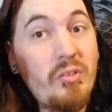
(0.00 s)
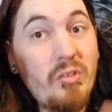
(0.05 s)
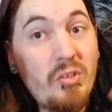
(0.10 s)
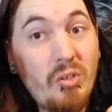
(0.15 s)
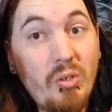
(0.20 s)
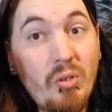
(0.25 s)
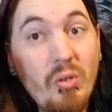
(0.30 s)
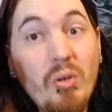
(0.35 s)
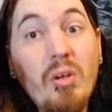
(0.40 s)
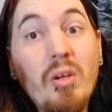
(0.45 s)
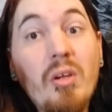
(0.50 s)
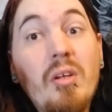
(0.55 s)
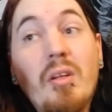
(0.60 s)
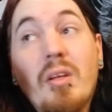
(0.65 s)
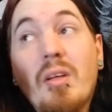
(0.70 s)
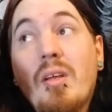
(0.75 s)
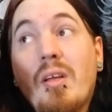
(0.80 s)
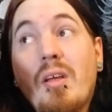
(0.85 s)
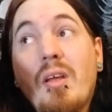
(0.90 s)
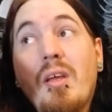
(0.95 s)
good.
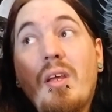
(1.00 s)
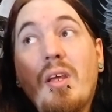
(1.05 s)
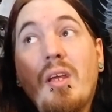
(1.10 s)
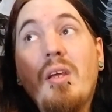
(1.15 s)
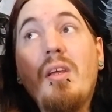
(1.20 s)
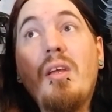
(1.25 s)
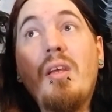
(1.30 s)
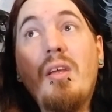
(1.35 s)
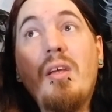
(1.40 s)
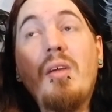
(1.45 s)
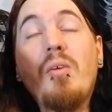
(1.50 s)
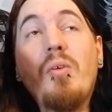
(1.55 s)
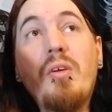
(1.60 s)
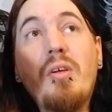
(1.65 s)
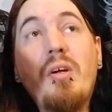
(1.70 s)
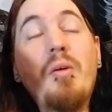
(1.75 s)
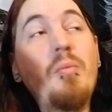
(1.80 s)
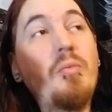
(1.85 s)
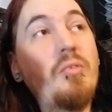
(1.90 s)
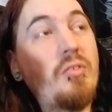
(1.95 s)

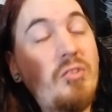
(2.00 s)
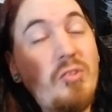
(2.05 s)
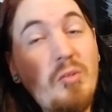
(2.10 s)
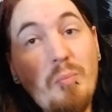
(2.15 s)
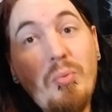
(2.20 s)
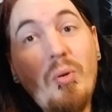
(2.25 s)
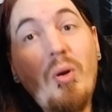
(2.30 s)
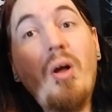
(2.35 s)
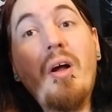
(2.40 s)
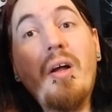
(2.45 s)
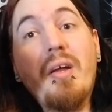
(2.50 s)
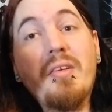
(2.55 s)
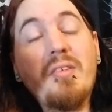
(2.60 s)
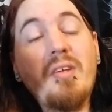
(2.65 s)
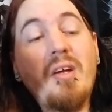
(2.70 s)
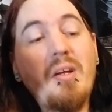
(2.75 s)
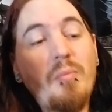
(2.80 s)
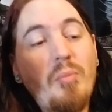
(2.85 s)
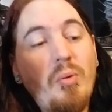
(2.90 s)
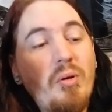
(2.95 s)
I was surprised.
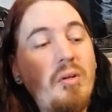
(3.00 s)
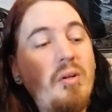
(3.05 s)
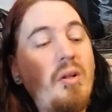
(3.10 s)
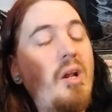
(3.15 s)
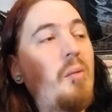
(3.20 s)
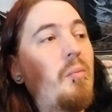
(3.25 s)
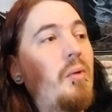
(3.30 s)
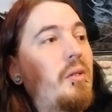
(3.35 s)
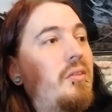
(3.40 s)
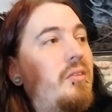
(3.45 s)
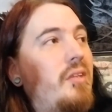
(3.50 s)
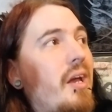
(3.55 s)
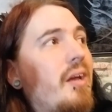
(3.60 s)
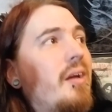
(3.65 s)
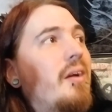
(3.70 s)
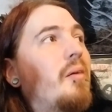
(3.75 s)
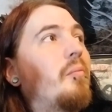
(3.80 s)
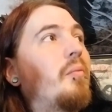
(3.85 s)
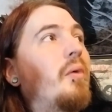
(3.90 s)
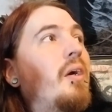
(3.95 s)
I put it on, I'm like,
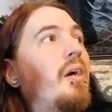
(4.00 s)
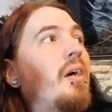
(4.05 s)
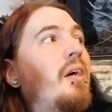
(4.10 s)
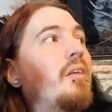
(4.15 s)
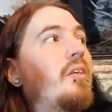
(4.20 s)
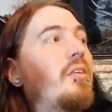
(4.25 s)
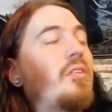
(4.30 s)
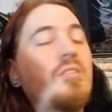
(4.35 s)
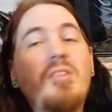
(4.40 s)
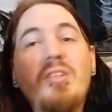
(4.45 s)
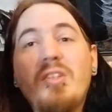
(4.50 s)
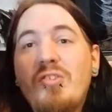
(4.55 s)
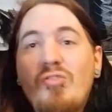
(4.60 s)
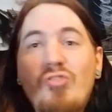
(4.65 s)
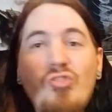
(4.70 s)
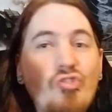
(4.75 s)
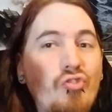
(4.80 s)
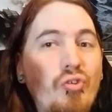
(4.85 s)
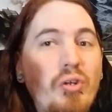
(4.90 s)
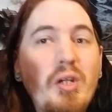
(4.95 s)
damn. Just
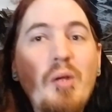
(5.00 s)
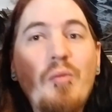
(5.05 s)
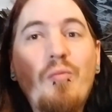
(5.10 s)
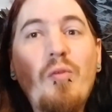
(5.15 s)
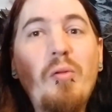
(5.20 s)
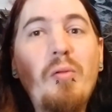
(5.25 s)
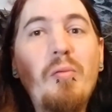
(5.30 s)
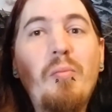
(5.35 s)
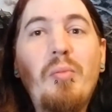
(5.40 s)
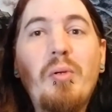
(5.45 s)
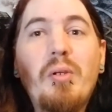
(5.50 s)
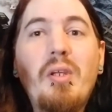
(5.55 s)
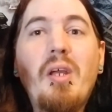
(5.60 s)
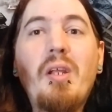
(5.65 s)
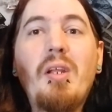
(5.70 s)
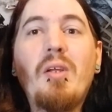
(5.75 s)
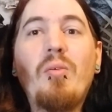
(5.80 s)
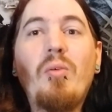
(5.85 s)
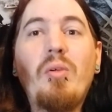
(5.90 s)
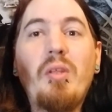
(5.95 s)
straight up from the
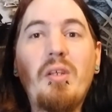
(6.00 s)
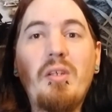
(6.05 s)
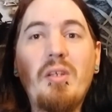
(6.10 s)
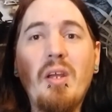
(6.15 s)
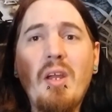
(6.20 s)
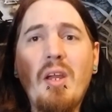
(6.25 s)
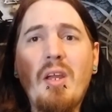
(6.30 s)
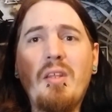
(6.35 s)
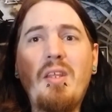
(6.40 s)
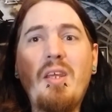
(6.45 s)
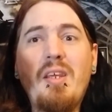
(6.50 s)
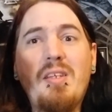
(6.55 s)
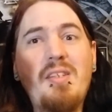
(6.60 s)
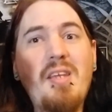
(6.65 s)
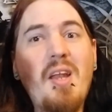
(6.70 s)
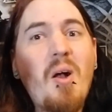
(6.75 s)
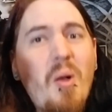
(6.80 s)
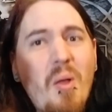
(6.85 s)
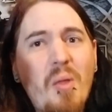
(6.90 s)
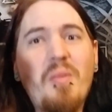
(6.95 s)
beginning where they
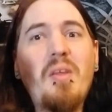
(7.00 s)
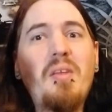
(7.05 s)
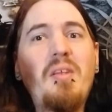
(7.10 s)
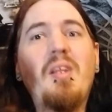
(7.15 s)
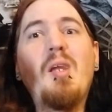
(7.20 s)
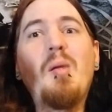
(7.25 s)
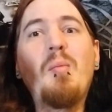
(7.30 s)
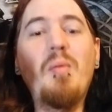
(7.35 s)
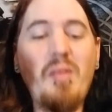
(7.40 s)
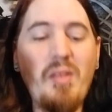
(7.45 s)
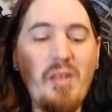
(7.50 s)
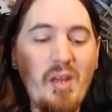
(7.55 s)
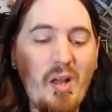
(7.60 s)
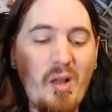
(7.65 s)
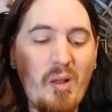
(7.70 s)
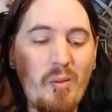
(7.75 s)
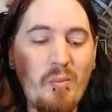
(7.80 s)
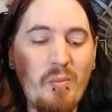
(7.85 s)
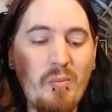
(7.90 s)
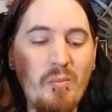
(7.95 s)
yell the name of the
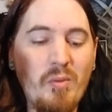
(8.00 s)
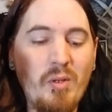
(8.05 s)
album,